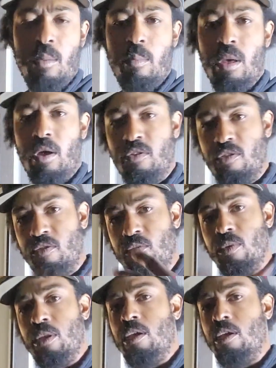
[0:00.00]
Belgians
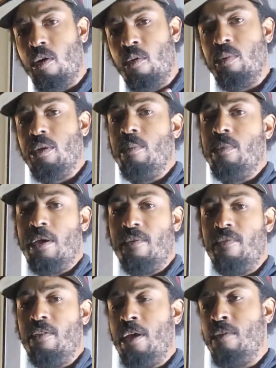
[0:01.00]
really open up that
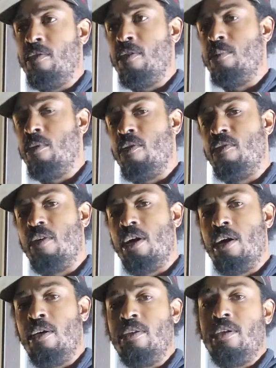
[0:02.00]
flavor
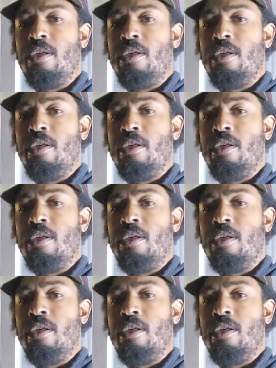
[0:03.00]
profile.